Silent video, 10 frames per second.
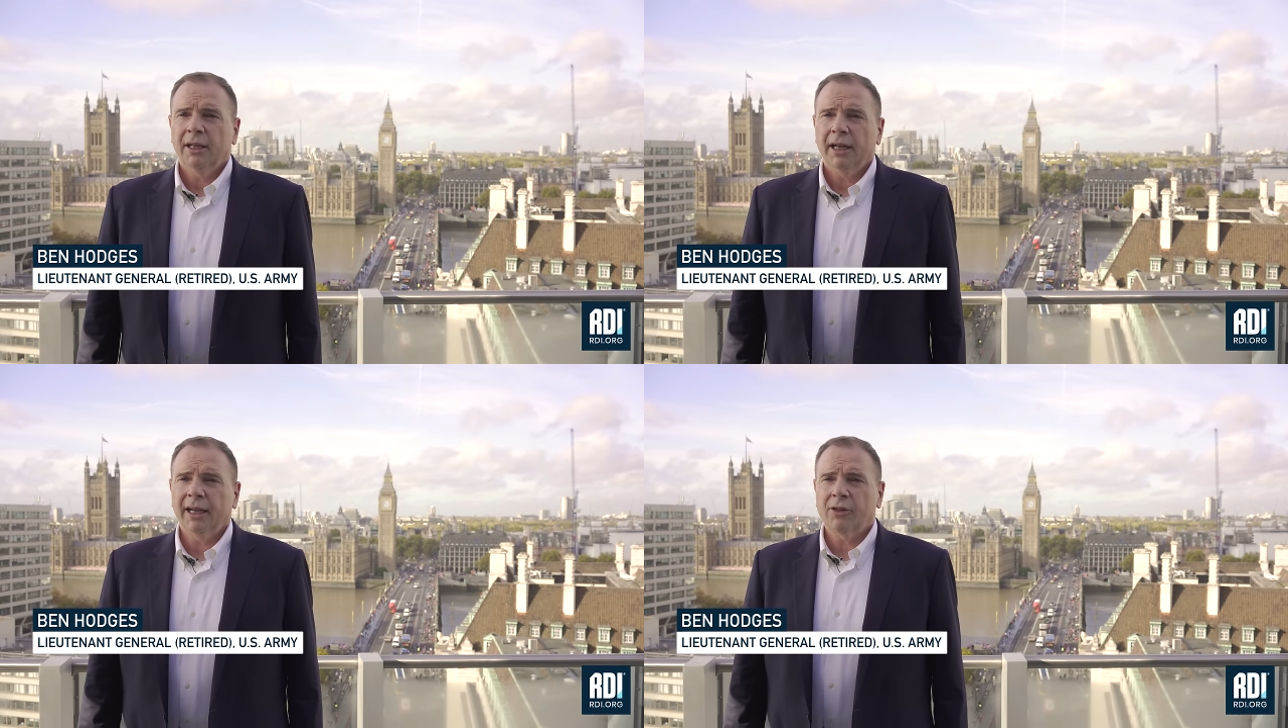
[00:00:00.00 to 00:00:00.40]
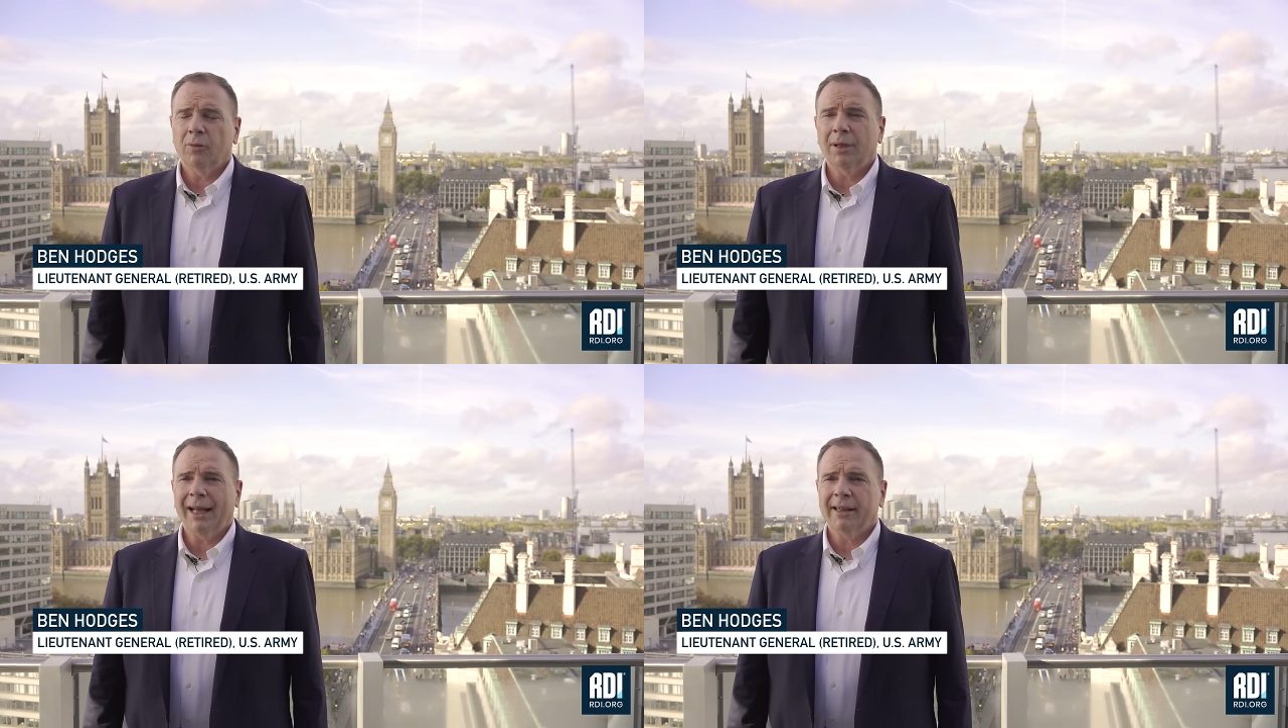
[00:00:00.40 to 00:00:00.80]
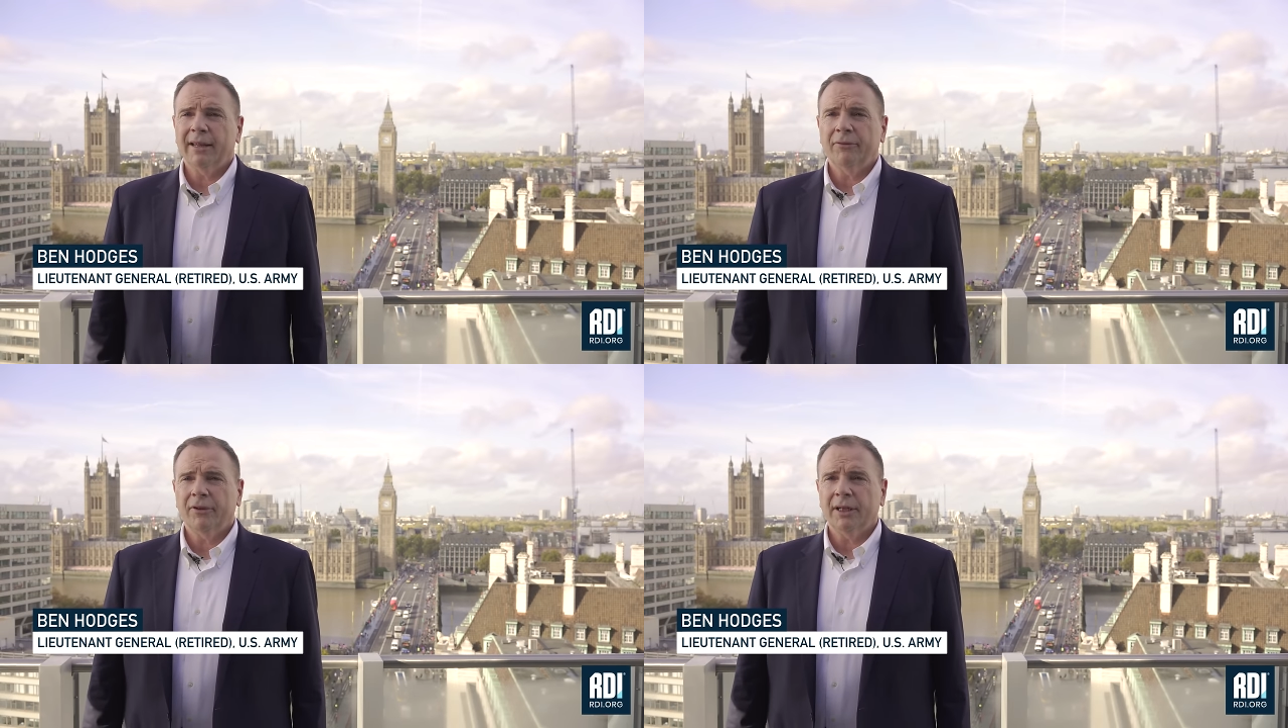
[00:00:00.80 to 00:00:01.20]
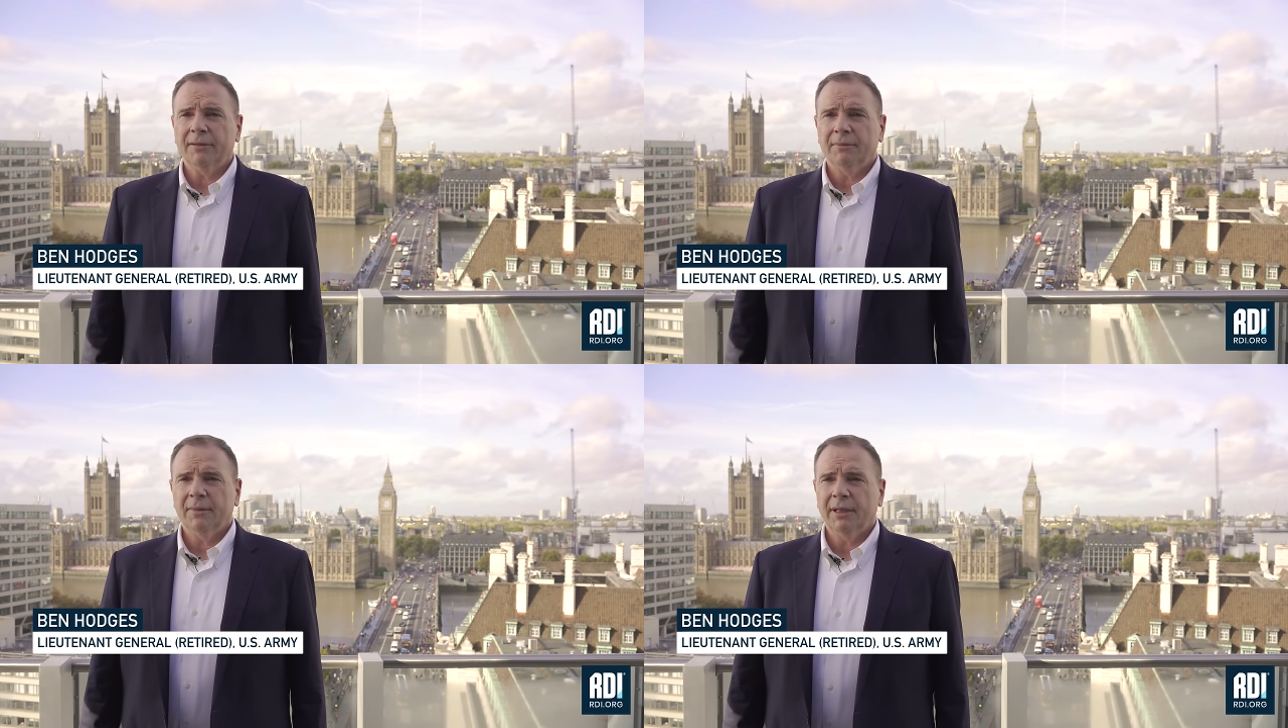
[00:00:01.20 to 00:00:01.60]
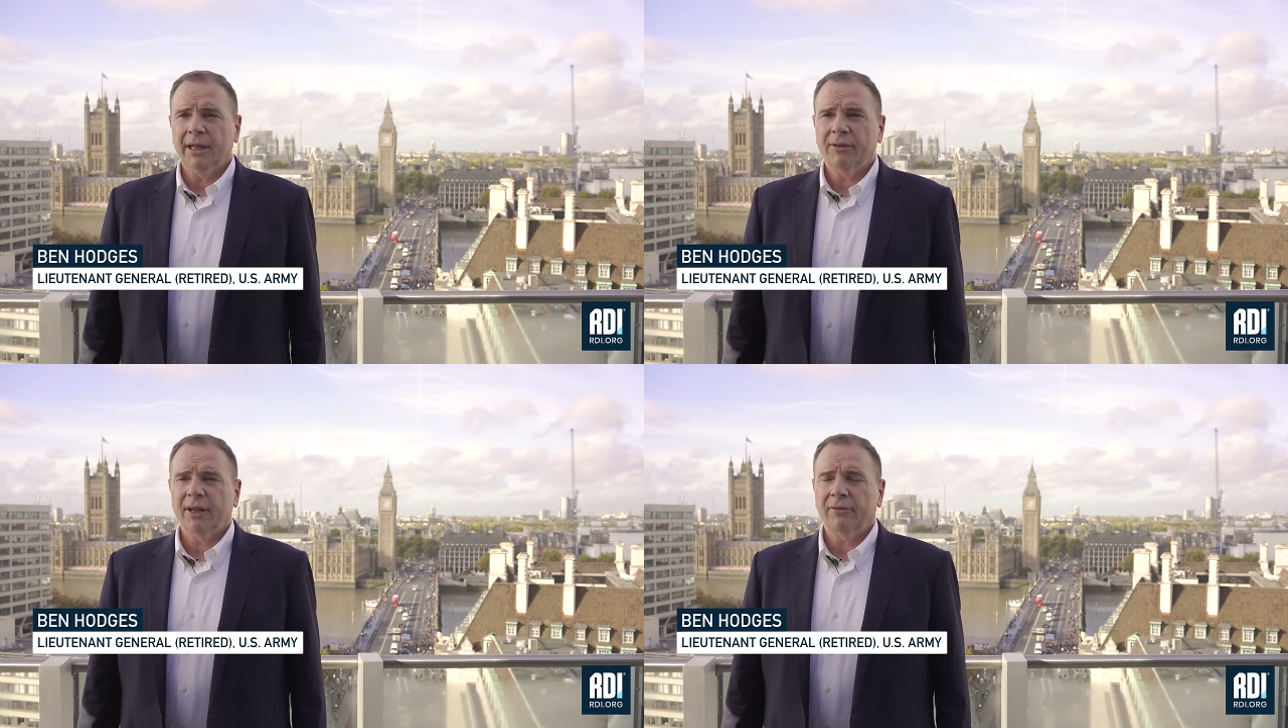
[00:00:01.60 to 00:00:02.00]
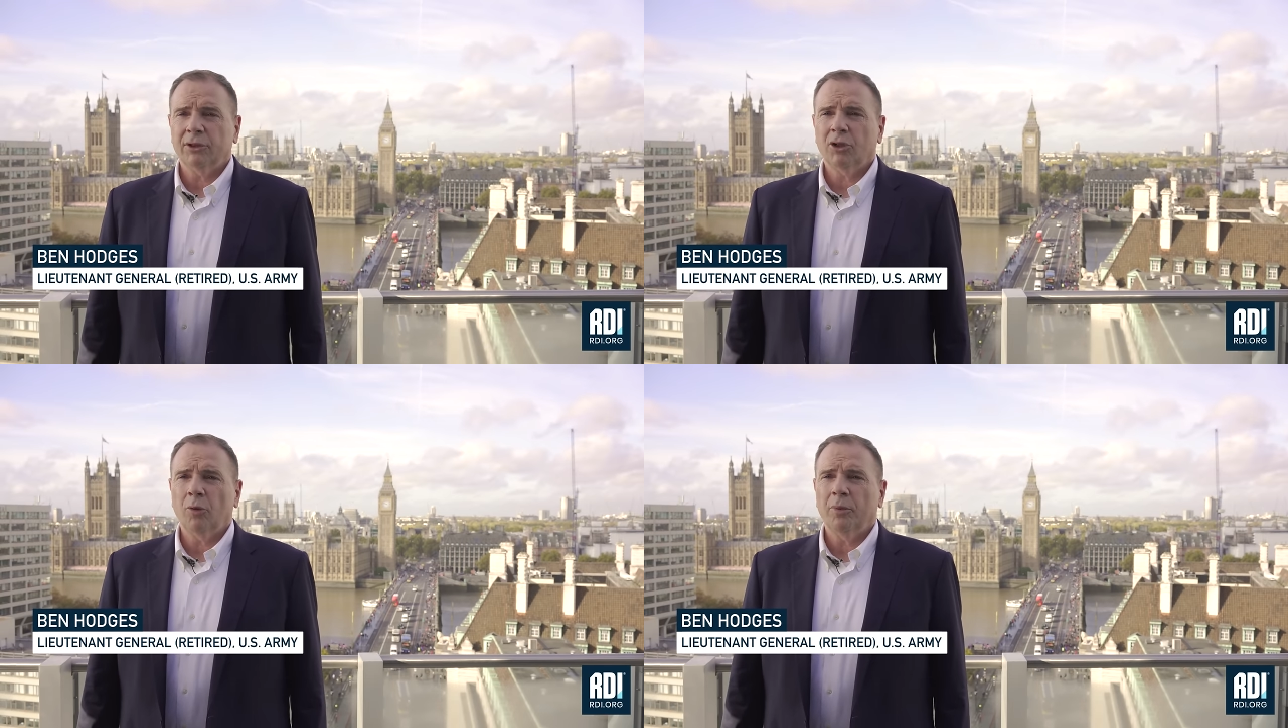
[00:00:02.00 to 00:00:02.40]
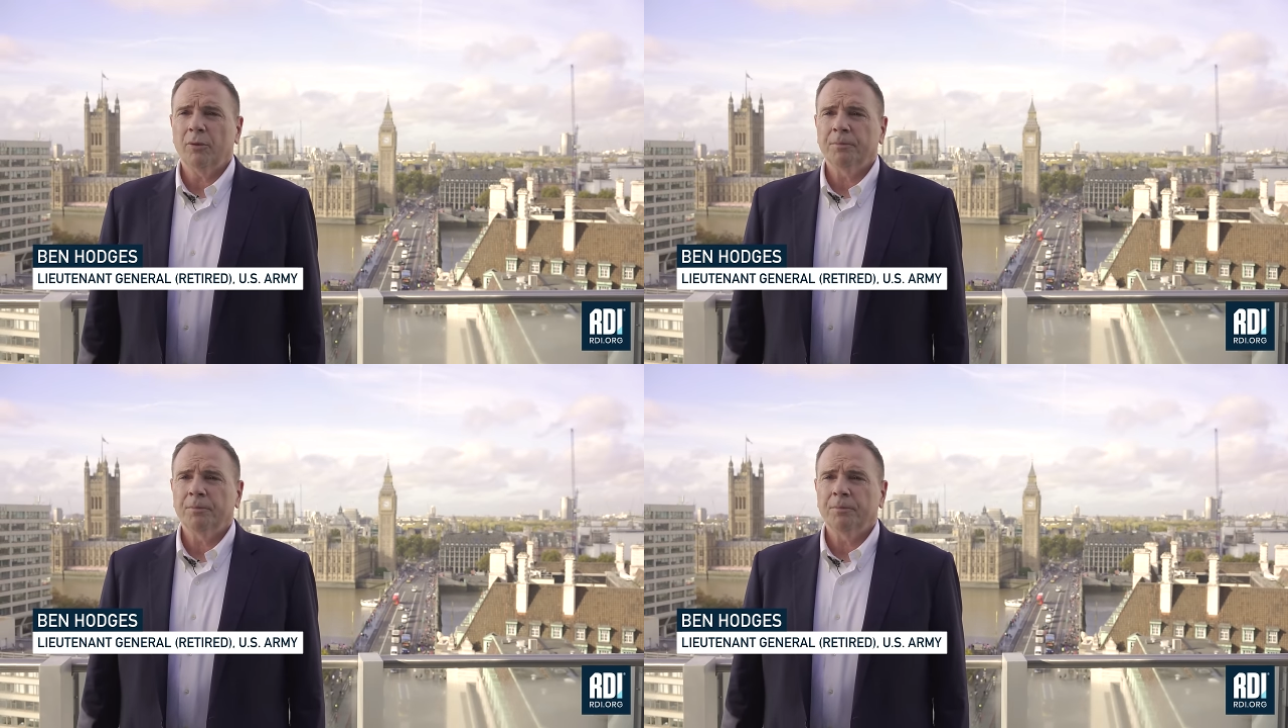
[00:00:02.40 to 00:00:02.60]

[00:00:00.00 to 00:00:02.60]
against the Black Sea fleet in Sevastopol.